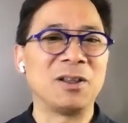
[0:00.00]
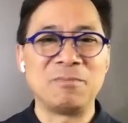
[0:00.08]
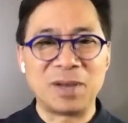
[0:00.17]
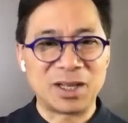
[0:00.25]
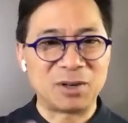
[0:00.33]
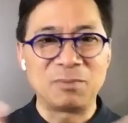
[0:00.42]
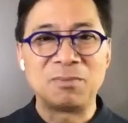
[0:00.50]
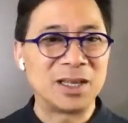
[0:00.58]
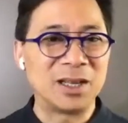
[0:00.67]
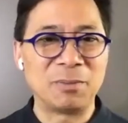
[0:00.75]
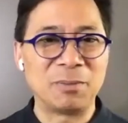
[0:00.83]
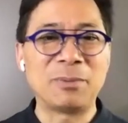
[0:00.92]
it, med-
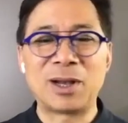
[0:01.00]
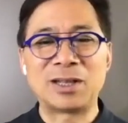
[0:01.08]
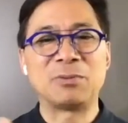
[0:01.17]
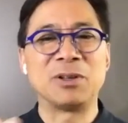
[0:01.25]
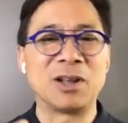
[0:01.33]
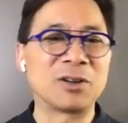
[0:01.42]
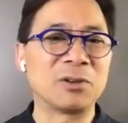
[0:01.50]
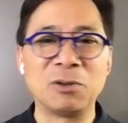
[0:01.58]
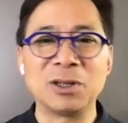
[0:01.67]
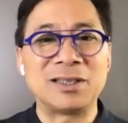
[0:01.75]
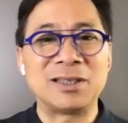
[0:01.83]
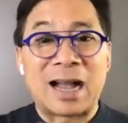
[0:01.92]
you know, people ask me, Dr. Li,
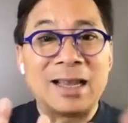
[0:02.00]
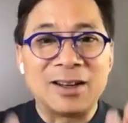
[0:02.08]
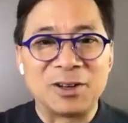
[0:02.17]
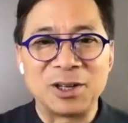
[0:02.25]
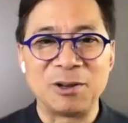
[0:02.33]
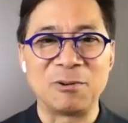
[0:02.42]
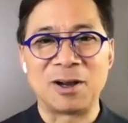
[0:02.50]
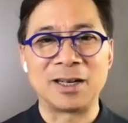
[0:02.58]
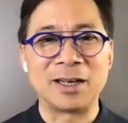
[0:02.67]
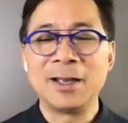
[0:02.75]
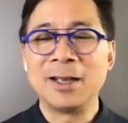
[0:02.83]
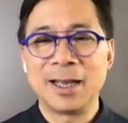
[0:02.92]
what diet are you on?
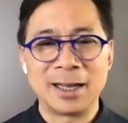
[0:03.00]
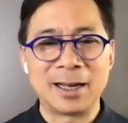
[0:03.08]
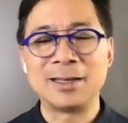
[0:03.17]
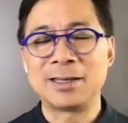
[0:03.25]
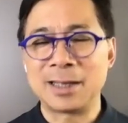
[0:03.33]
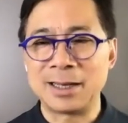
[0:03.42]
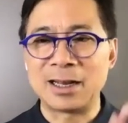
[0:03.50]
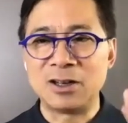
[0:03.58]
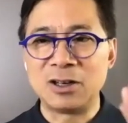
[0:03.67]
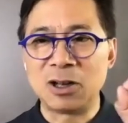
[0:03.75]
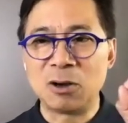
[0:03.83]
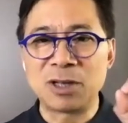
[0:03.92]
And I said,
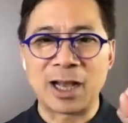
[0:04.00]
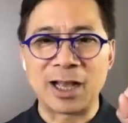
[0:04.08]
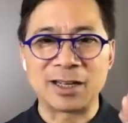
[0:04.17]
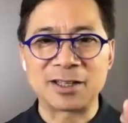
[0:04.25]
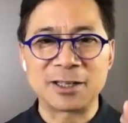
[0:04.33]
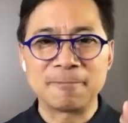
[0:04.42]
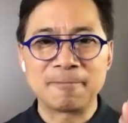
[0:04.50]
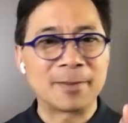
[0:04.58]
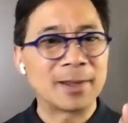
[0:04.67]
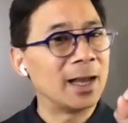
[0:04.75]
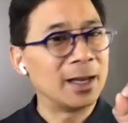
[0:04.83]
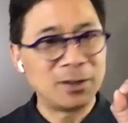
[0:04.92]
no diet. I